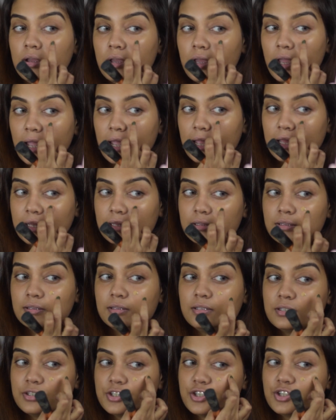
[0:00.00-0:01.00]

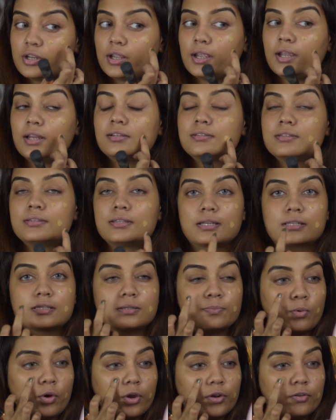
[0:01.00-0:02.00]
and the shade
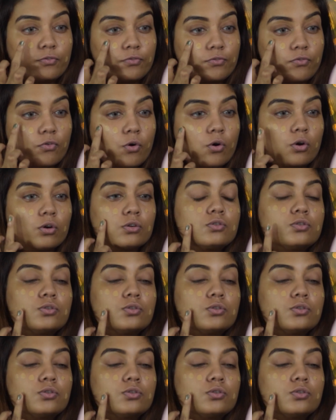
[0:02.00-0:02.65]
6.4